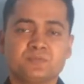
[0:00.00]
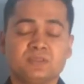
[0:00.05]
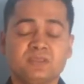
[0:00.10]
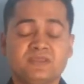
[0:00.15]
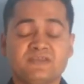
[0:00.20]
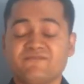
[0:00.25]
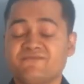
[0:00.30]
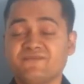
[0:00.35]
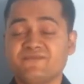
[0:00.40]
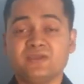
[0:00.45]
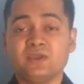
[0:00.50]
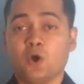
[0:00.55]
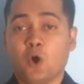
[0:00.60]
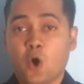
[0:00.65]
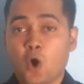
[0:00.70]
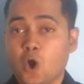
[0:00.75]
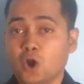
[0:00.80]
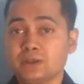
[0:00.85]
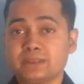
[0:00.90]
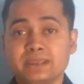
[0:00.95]
If we
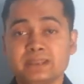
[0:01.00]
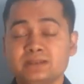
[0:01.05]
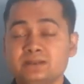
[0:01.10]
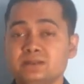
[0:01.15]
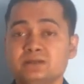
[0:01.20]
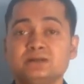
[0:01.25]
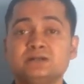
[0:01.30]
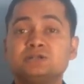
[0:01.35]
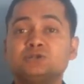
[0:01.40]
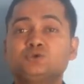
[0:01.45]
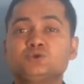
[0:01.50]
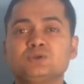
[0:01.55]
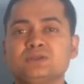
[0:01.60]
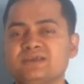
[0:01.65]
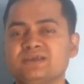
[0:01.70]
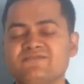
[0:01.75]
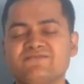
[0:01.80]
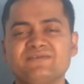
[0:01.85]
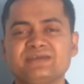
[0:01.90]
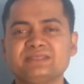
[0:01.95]
all can learn to
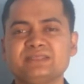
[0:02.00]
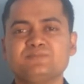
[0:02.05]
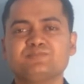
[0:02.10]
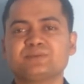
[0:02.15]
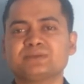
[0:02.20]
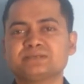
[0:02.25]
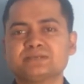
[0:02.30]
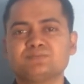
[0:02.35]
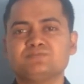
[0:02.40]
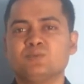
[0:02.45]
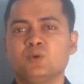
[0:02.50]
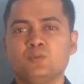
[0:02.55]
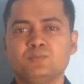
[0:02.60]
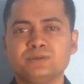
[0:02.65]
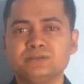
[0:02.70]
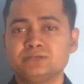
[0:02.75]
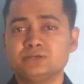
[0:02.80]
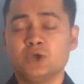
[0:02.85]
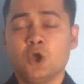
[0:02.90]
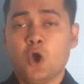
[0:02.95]
live in the present
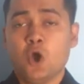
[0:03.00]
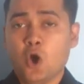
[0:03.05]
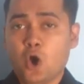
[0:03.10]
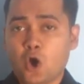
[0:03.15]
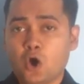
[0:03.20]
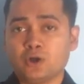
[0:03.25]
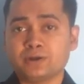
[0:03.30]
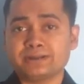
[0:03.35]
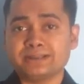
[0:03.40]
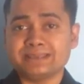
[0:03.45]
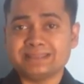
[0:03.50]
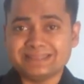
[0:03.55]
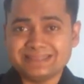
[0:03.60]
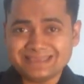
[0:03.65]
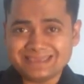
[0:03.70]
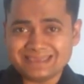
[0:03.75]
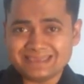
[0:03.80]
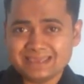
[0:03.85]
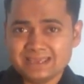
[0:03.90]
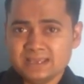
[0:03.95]
moment or in
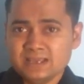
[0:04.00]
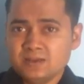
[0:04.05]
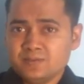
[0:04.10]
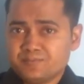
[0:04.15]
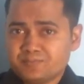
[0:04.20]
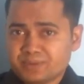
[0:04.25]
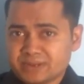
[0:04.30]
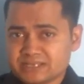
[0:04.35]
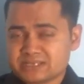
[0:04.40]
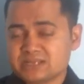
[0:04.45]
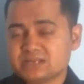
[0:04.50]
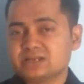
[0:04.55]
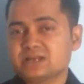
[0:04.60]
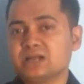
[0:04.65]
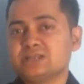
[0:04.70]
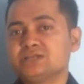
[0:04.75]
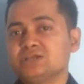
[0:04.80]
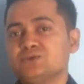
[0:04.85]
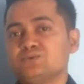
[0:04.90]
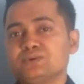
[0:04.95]
the present
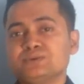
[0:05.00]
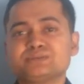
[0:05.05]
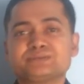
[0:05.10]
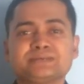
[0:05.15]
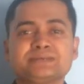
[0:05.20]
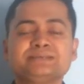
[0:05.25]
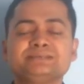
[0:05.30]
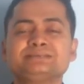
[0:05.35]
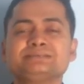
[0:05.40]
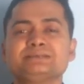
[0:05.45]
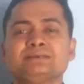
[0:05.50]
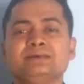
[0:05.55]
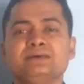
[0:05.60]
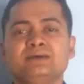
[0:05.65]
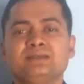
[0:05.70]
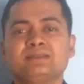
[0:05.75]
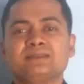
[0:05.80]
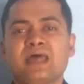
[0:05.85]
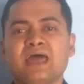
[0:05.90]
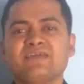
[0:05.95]
continuous tense,
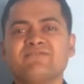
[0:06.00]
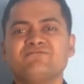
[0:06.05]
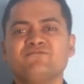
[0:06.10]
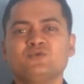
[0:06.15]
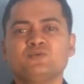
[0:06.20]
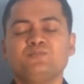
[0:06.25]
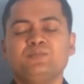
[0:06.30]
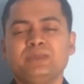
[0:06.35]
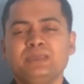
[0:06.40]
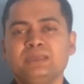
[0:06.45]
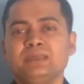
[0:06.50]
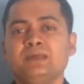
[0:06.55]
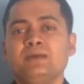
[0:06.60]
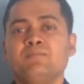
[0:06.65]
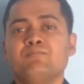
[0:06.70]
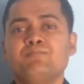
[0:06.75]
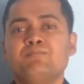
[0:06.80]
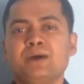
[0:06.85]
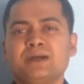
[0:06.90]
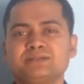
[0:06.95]
life would be
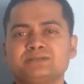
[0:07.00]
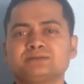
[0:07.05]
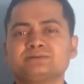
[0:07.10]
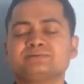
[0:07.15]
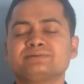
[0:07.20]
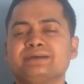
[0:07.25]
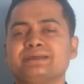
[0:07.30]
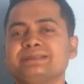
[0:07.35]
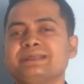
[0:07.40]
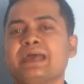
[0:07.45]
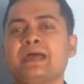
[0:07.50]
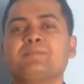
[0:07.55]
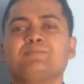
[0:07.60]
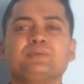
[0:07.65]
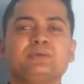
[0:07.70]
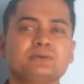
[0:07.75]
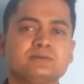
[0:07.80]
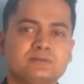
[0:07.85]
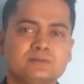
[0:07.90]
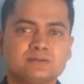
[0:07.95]
better and
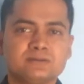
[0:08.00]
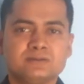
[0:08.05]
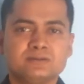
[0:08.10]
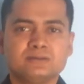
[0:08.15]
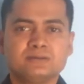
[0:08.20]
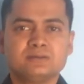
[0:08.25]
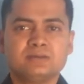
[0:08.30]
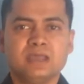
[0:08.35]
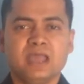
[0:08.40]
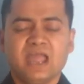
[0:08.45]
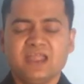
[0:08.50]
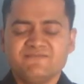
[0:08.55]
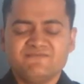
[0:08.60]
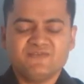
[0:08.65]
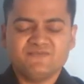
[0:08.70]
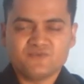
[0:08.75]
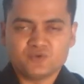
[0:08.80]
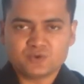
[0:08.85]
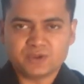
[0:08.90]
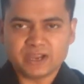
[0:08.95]
happier, and we
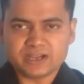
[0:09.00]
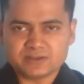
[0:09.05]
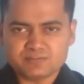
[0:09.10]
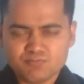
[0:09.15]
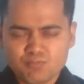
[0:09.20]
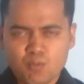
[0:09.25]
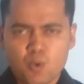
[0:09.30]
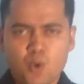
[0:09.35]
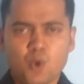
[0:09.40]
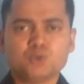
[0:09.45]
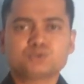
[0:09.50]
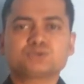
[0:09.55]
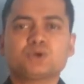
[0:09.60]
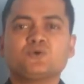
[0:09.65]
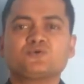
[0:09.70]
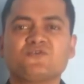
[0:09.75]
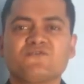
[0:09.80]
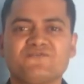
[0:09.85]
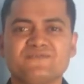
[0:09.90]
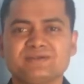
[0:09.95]
would get most
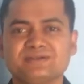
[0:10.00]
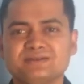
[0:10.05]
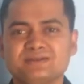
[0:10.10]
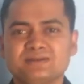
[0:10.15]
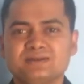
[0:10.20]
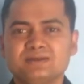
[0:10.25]
out of it.